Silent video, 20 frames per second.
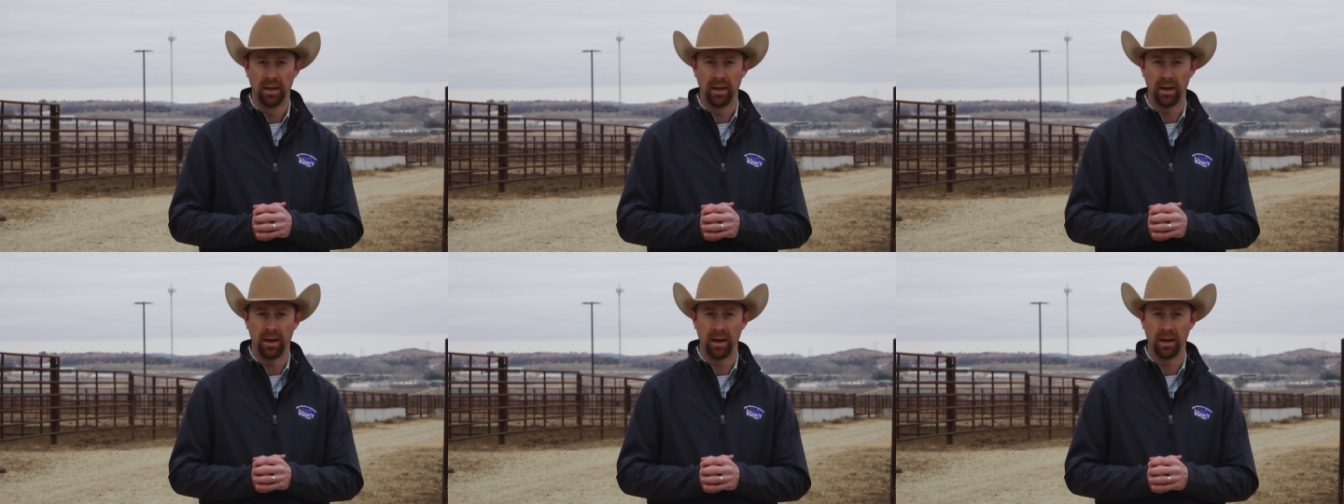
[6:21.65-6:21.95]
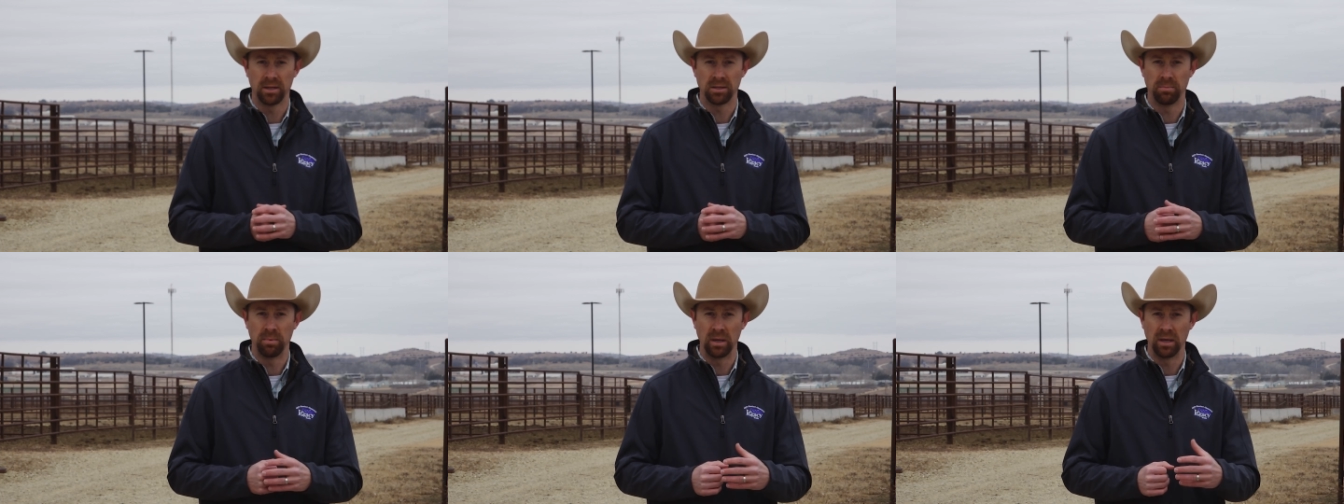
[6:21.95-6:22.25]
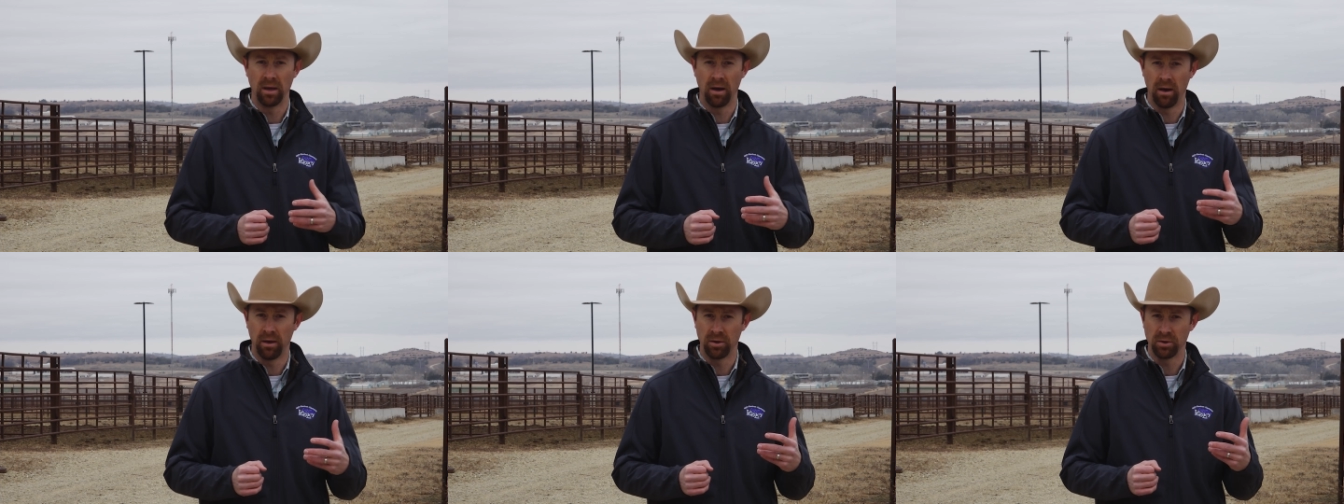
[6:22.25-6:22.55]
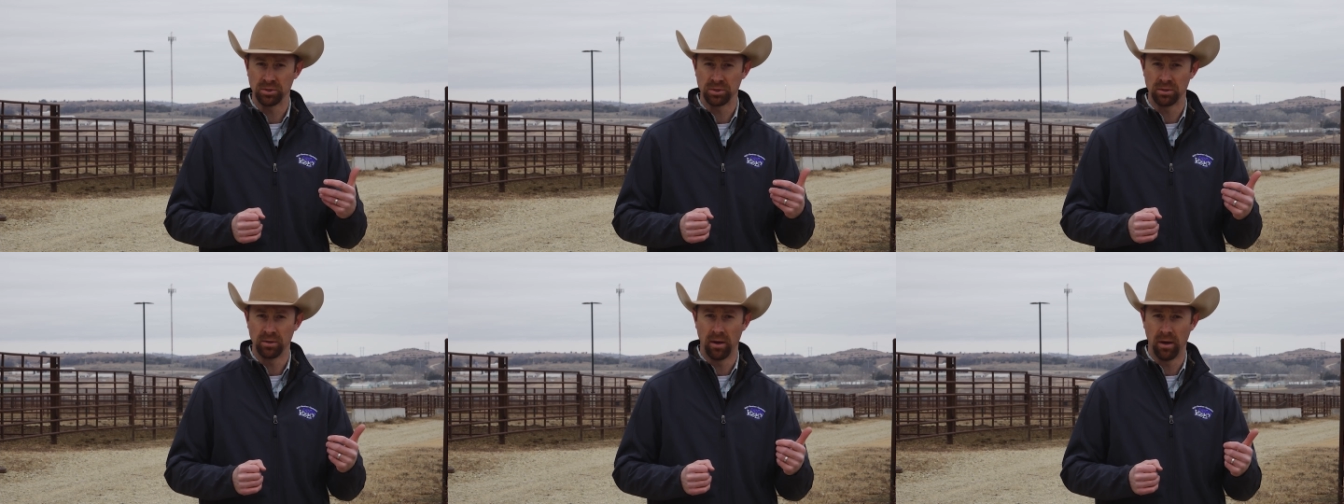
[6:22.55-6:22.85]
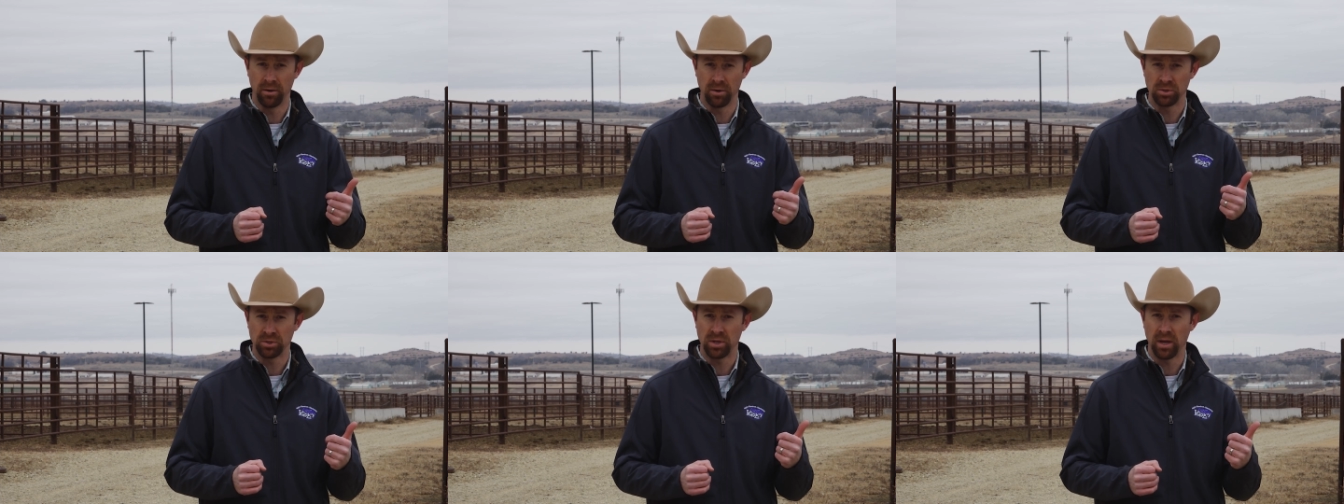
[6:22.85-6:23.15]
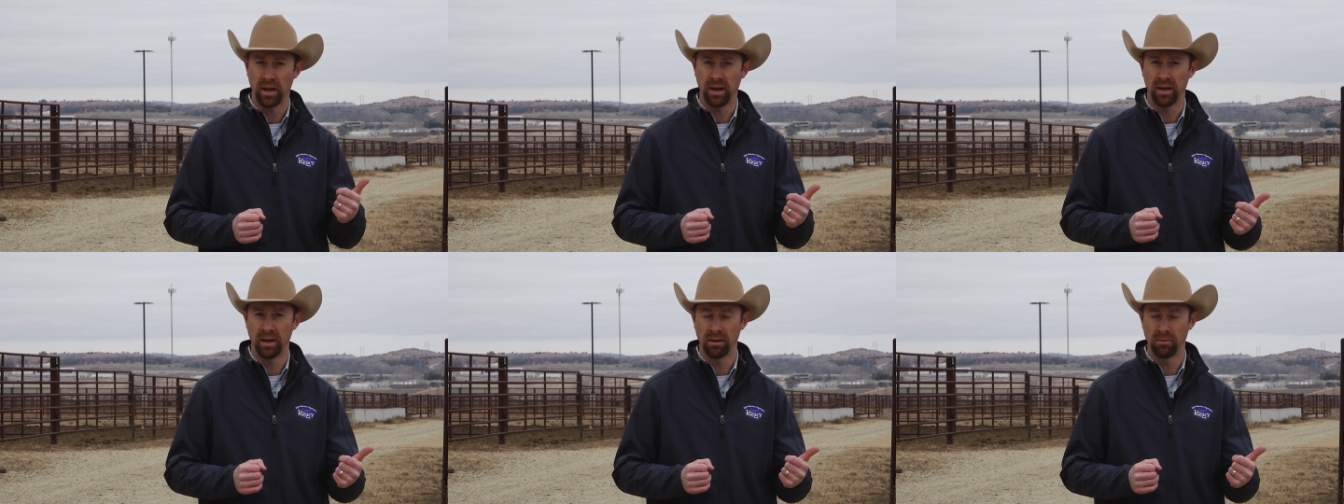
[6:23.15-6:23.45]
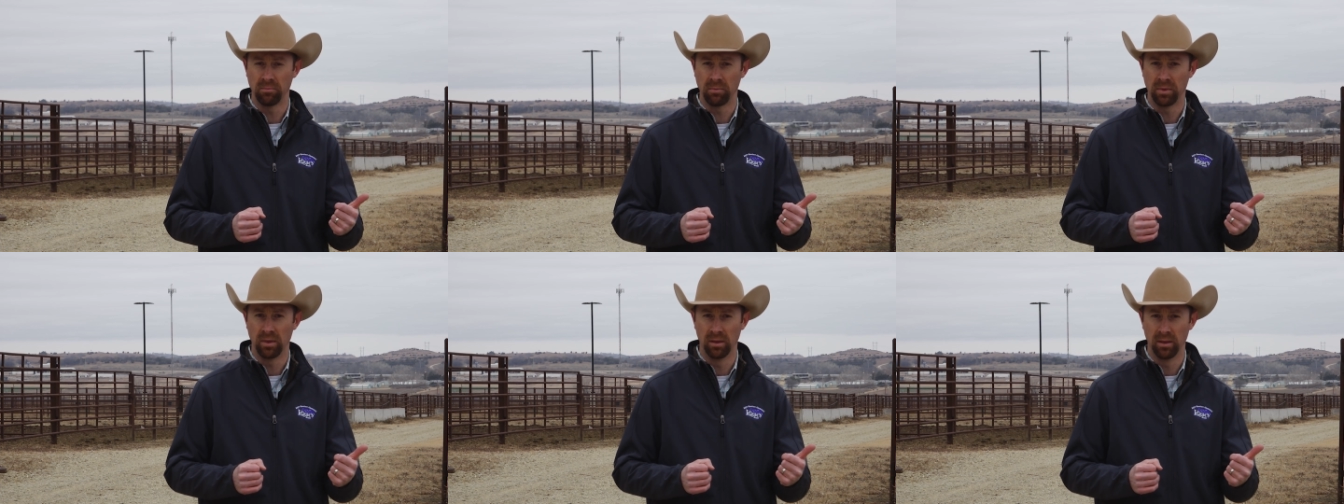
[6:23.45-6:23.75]
to be under,
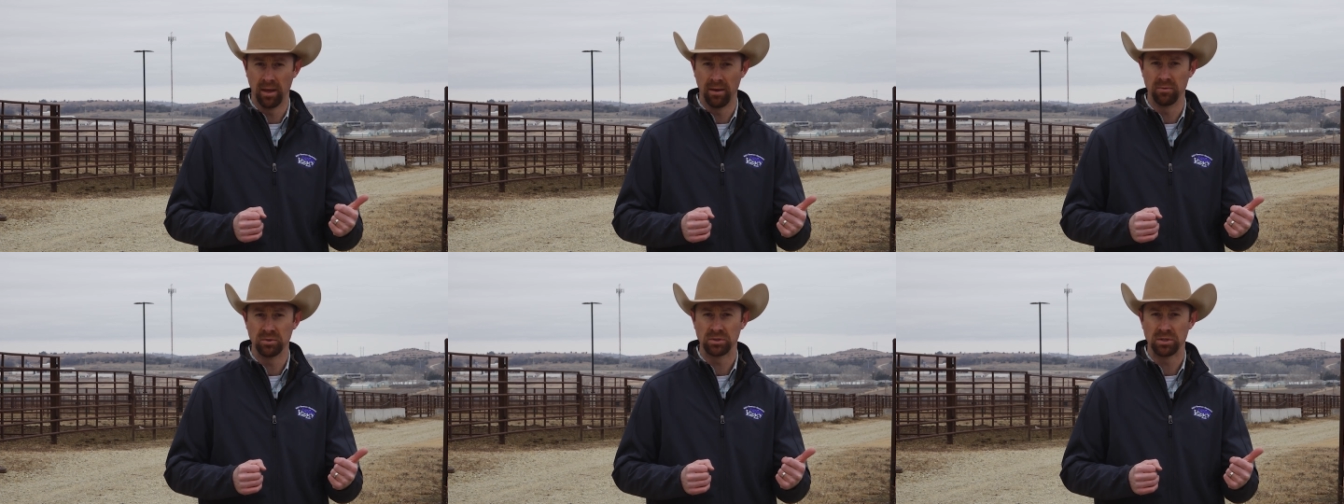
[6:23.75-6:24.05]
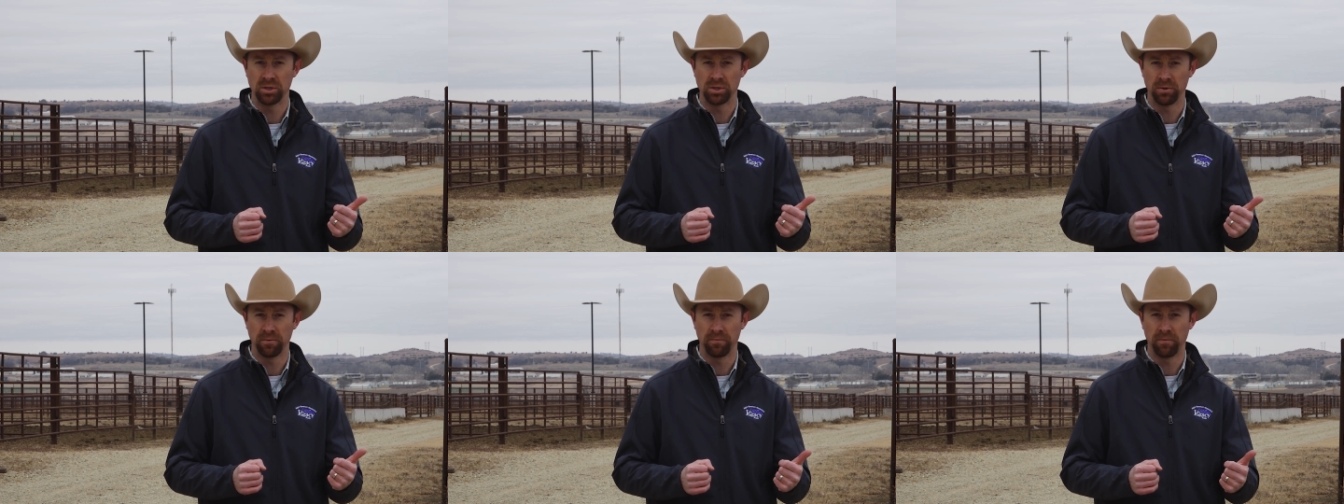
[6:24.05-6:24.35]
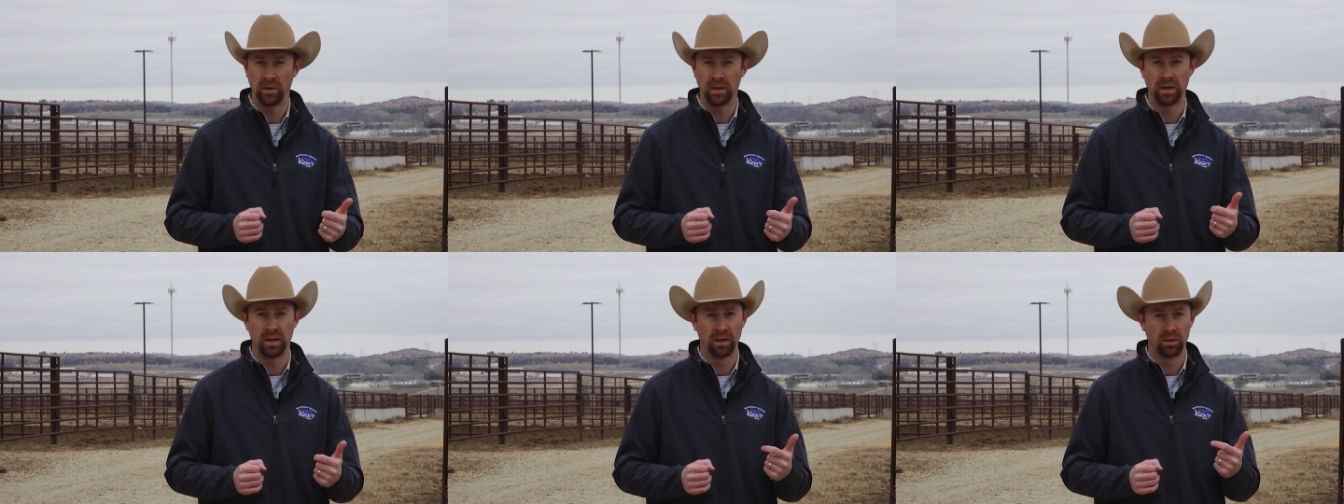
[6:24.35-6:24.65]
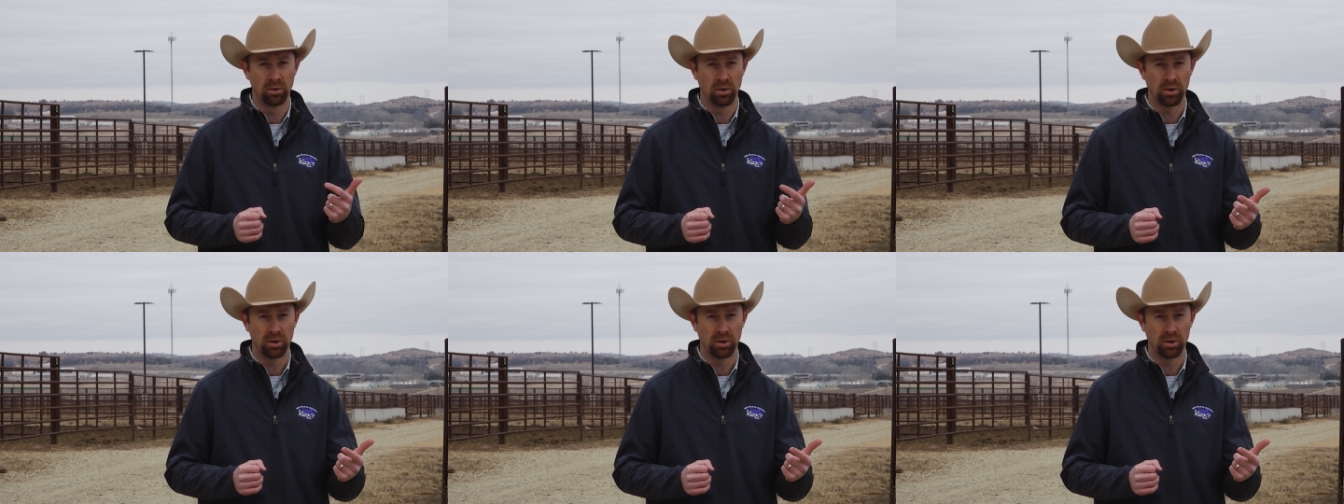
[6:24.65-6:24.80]
understanding the levels that you're feeding,